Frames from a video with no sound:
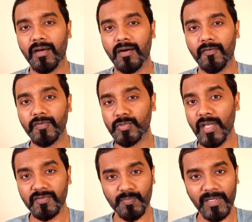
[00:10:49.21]
uh, we should
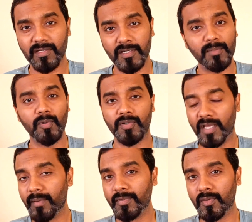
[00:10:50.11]
have spent little more
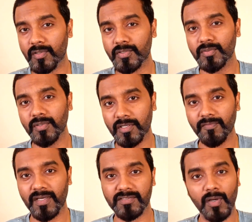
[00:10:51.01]
time in order to
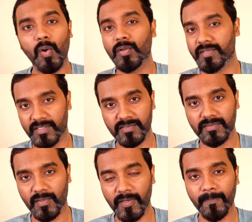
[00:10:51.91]
revise the whole things.
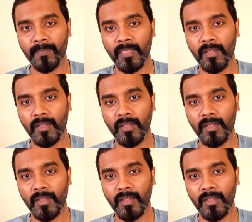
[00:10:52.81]
Okay.